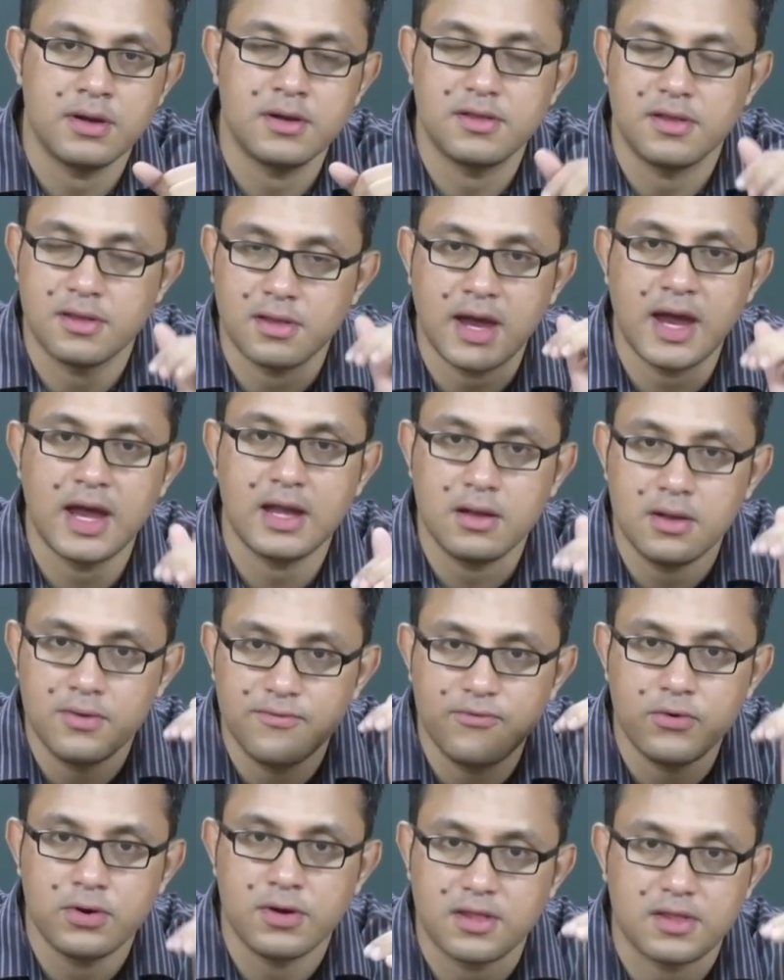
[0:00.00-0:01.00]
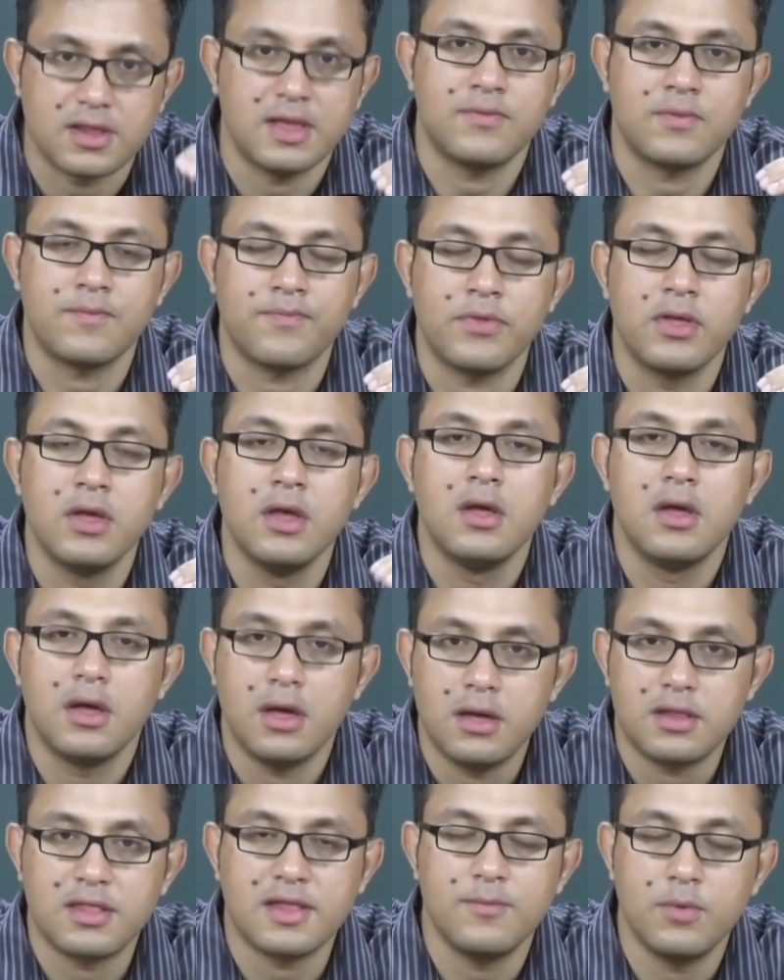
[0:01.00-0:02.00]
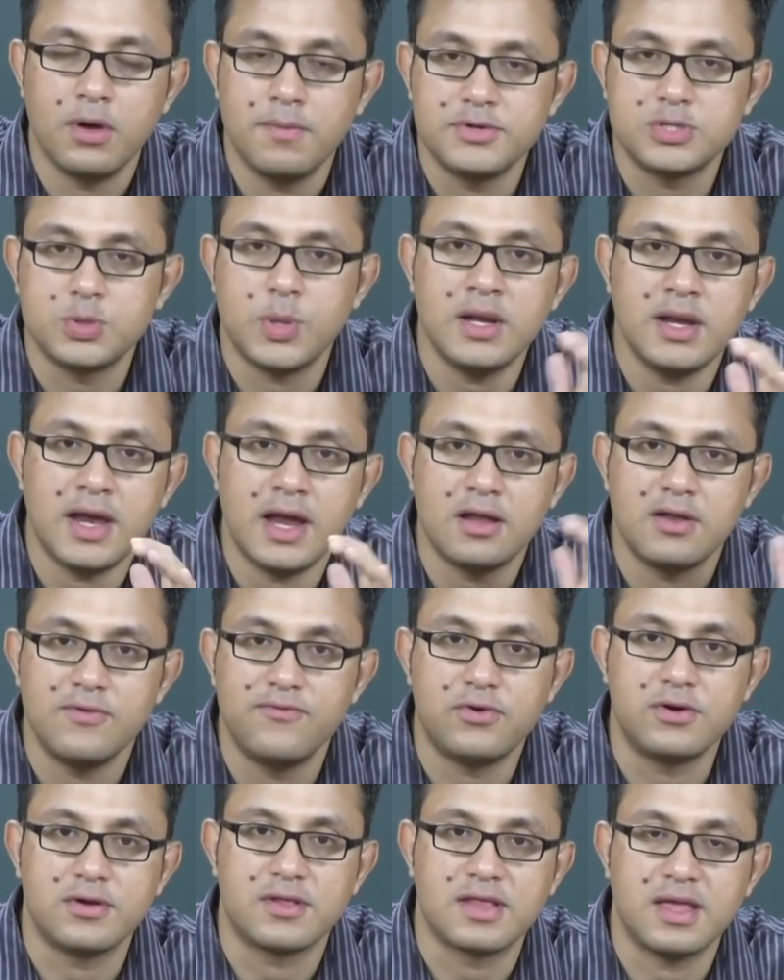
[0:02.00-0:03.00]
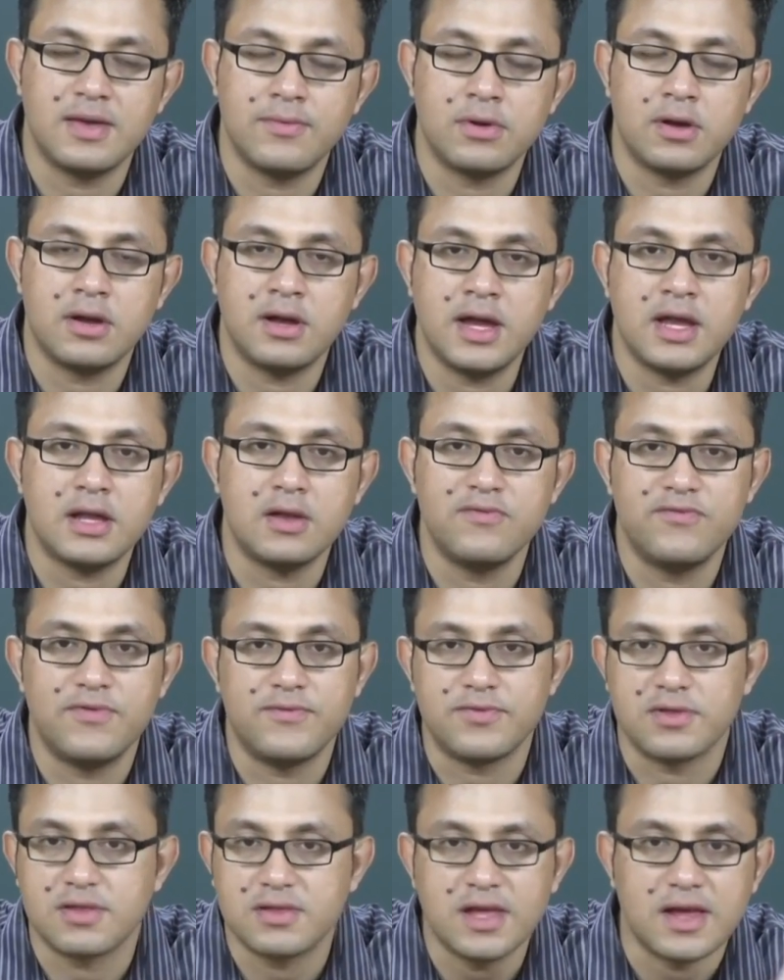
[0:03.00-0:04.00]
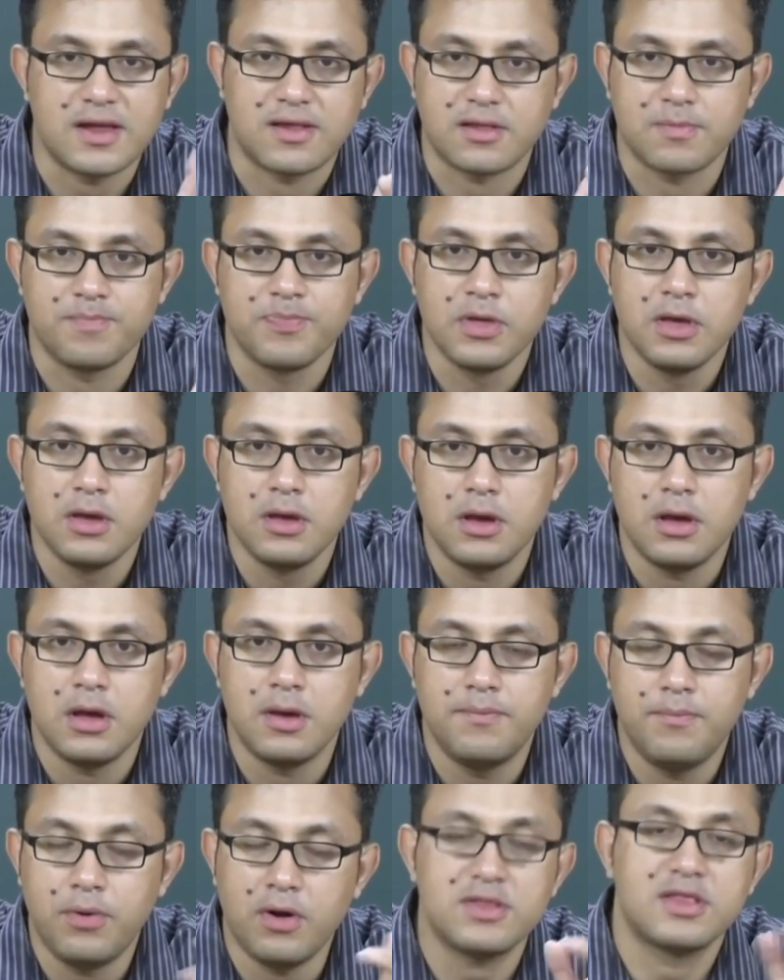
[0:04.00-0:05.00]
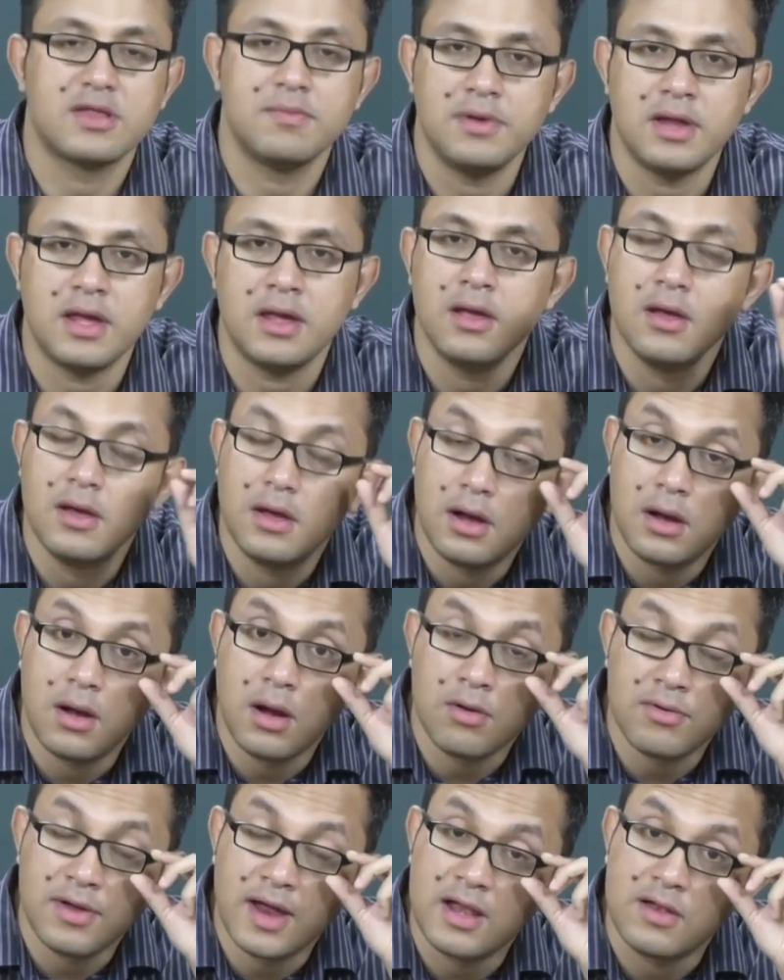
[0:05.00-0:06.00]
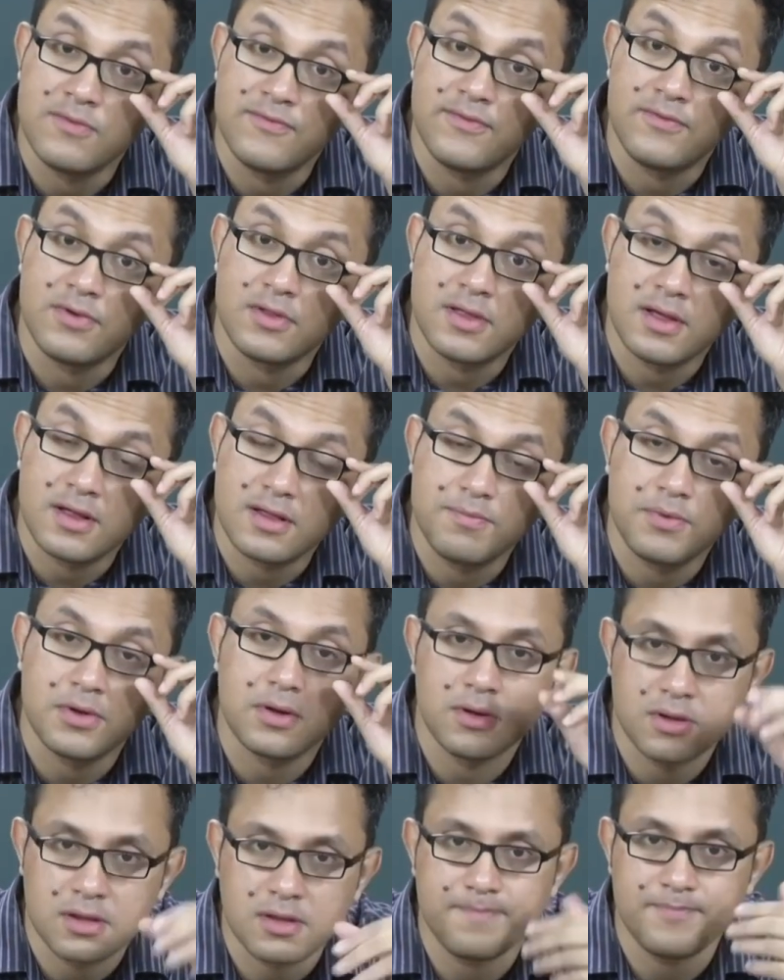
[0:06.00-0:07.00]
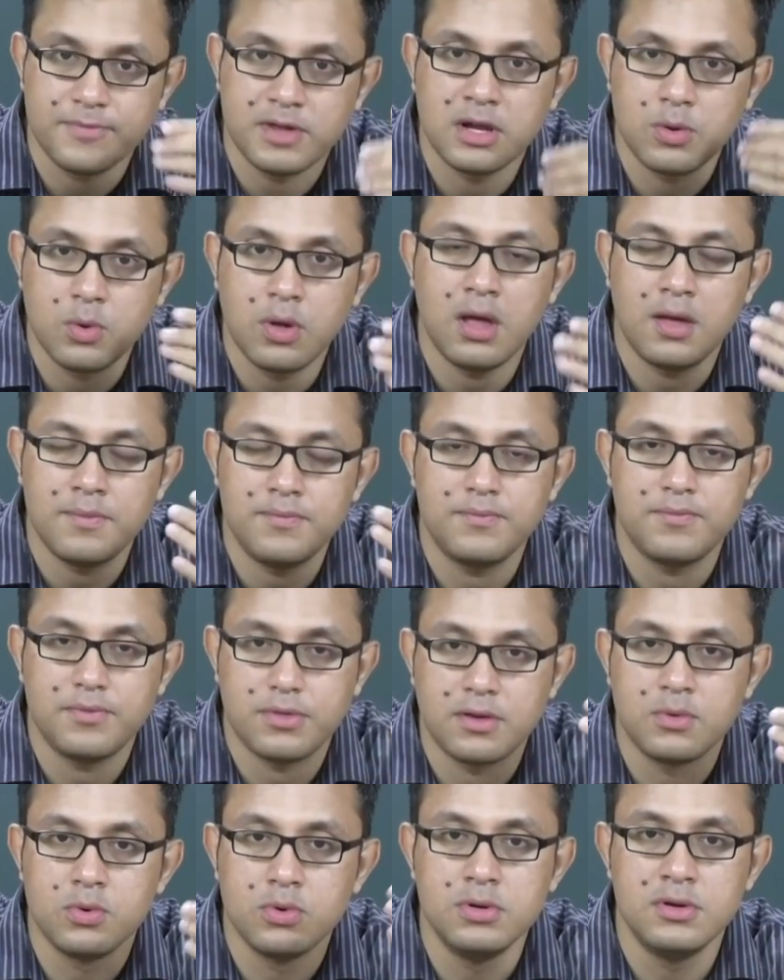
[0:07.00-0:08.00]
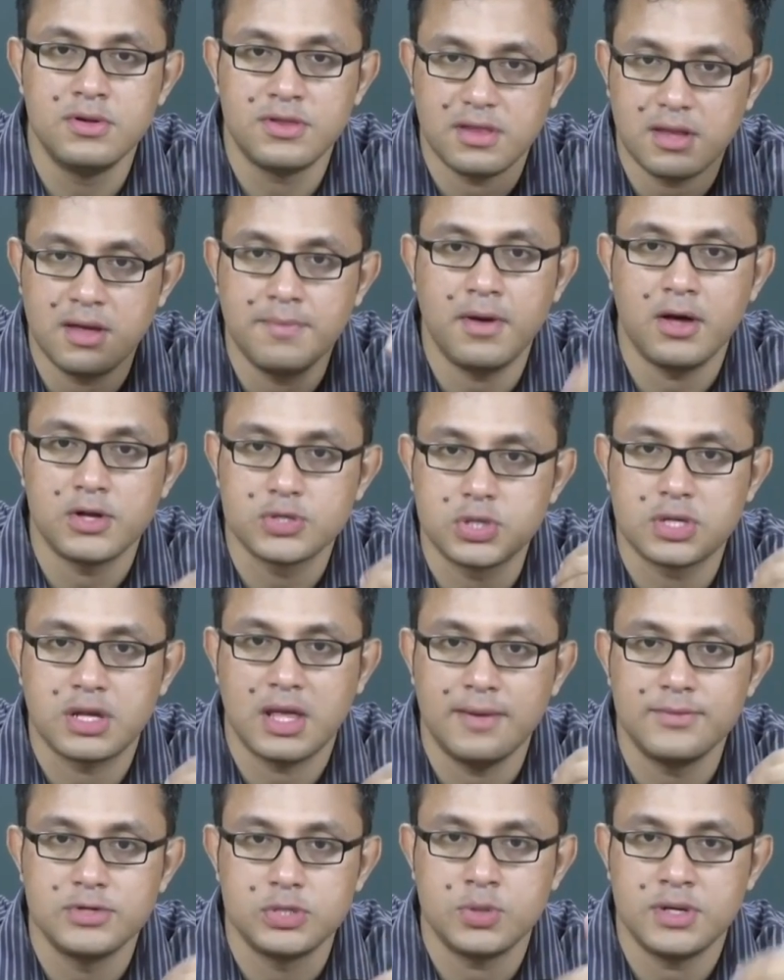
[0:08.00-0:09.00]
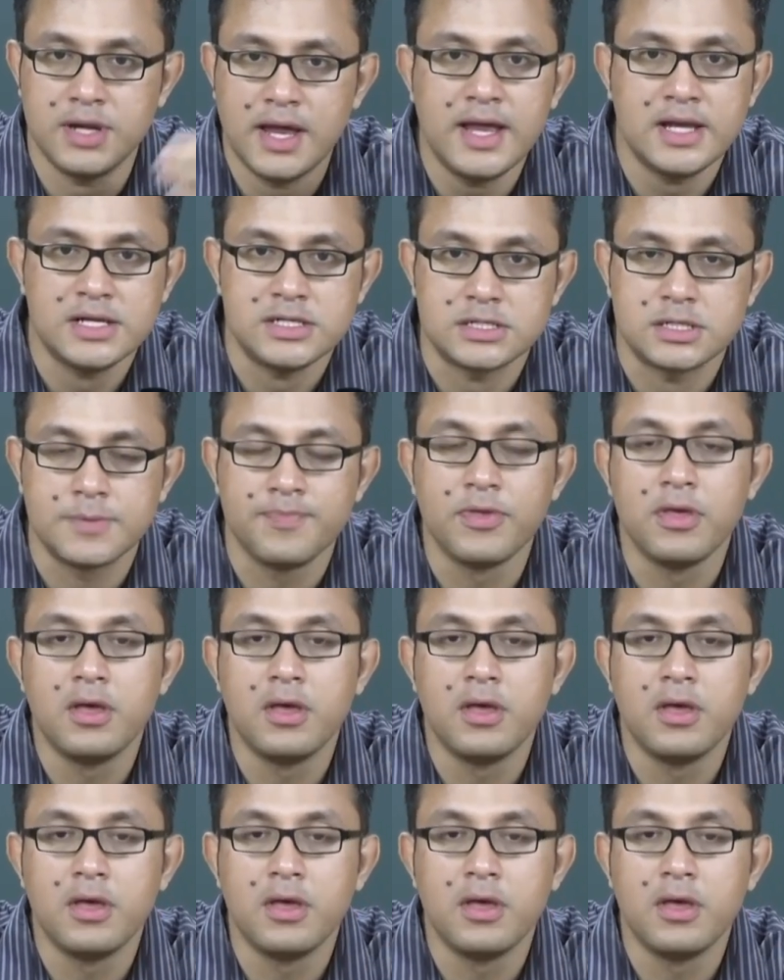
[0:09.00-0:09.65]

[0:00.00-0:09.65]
This is 1847, uh, somewhere between 1847 and 1856, uh, possibly around 1856 because the Nawab's rule is about to come to an end.